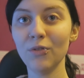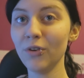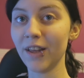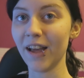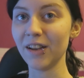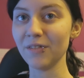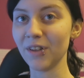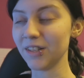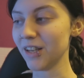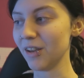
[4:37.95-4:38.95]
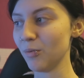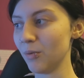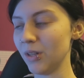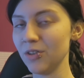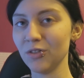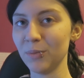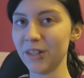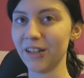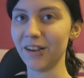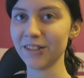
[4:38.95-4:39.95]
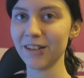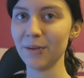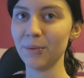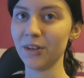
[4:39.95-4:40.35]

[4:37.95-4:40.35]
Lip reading: vlogging any of that day when you saw me in the last clip,